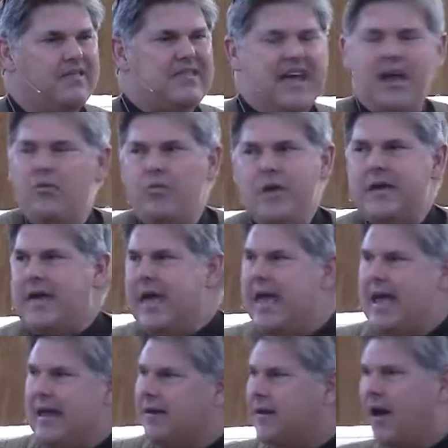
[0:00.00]
then we
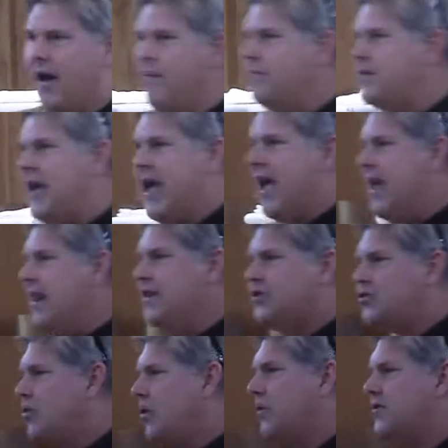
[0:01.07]
can't come to any
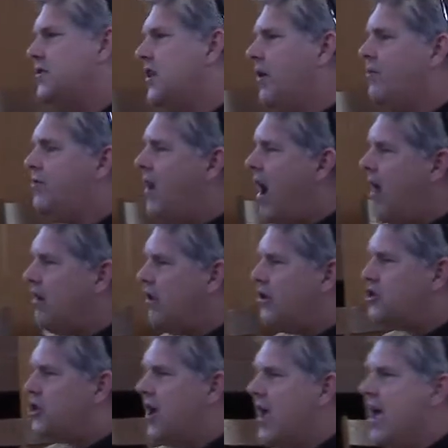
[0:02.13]
sort of self
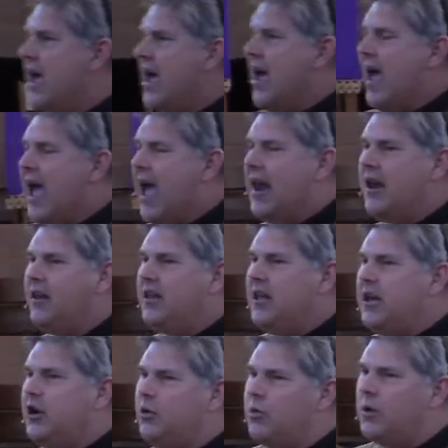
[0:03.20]
knowledge. And
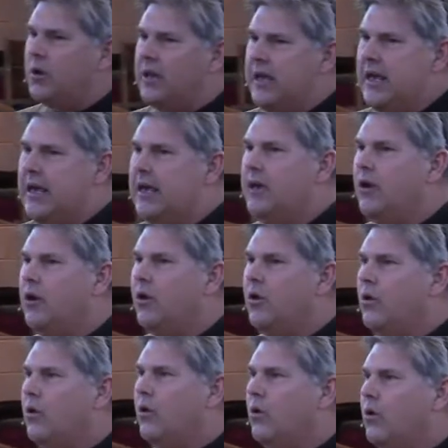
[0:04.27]
literally,
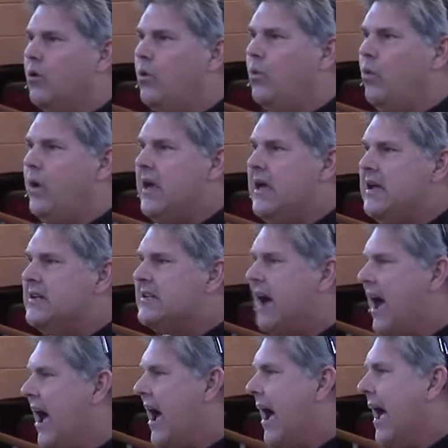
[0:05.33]
we
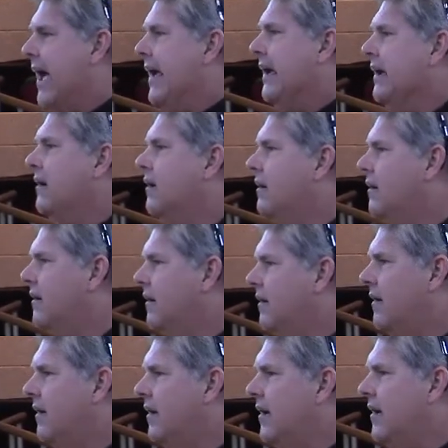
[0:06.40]
die
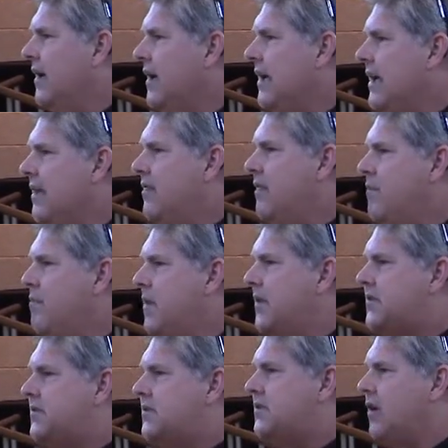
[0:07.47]
in the
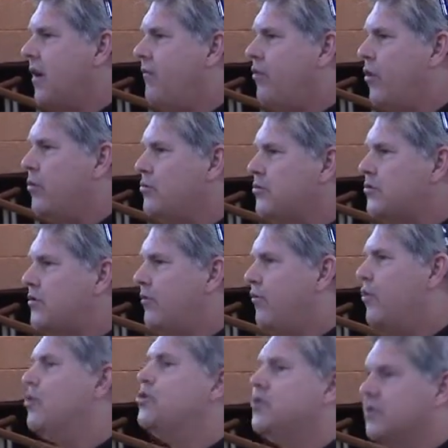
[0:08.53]
midst of those
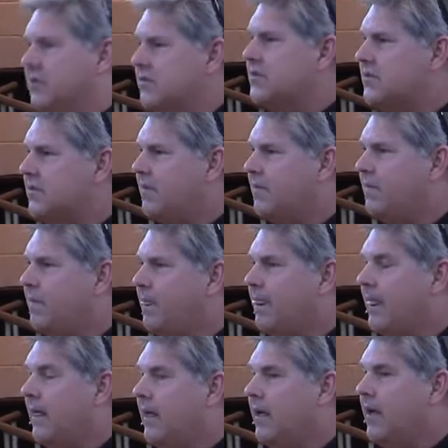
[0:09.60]
diversions
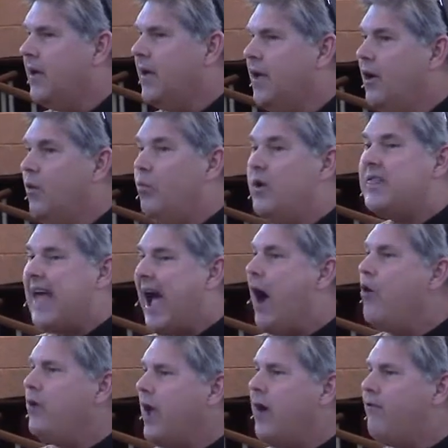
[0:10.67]

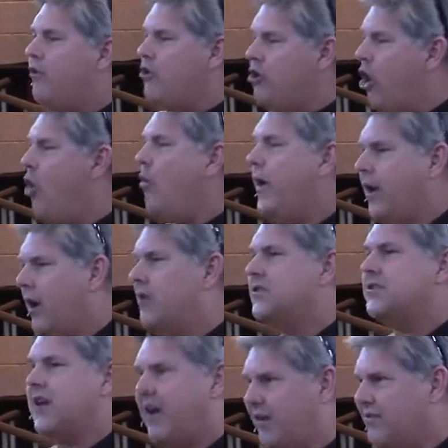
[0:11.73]
without ever knowing
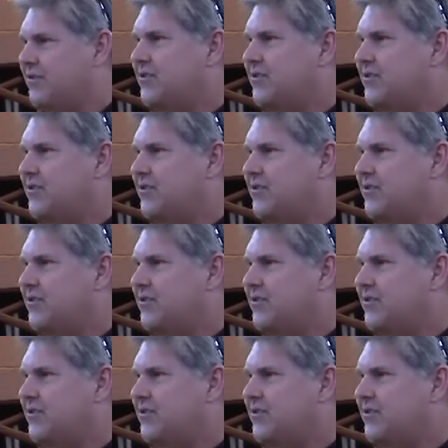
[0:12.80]
ourselves.